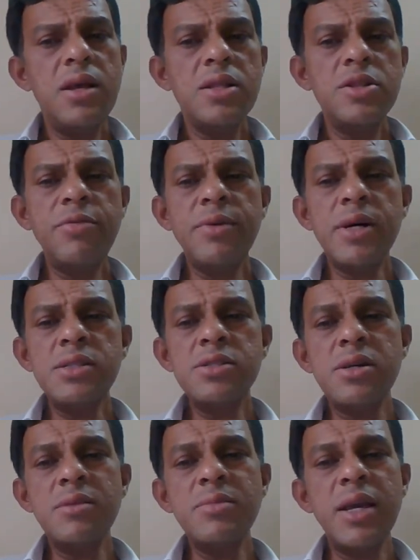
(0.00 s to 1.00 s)
the first
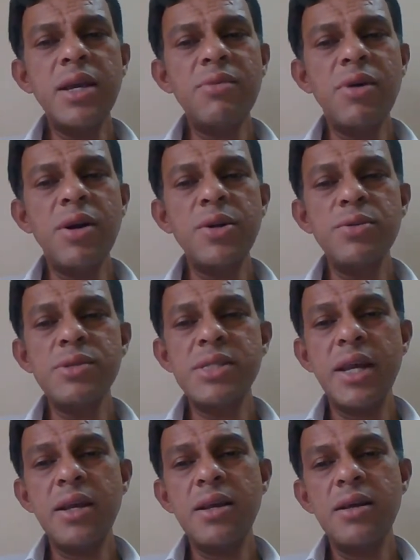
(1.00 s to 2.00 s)
term they want to
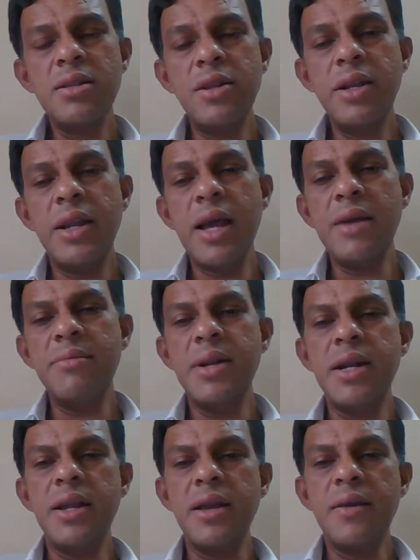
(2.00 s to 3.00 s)
check the
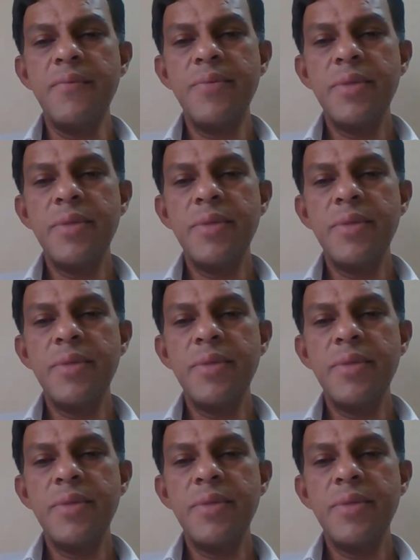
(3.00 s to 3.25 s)
reliability.